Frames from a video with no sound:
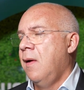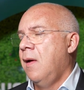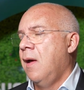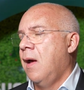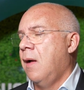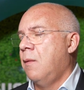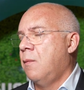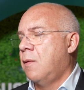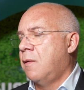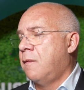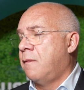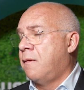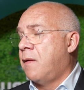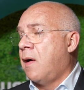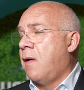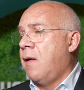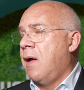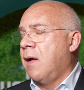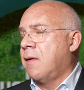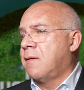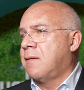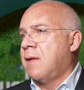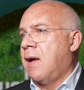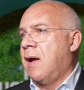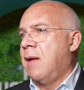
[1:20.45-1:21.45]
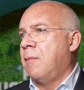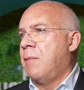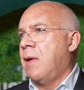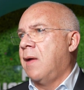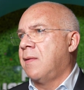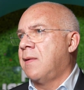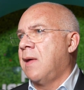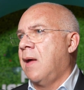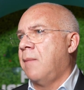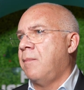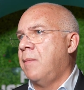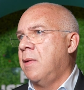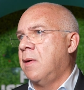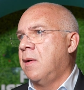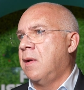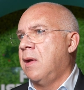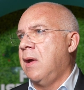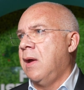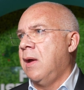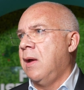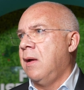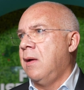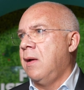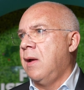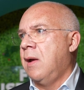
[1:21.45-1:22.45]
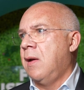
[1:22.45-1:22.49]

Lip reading: And we're very excited about that building.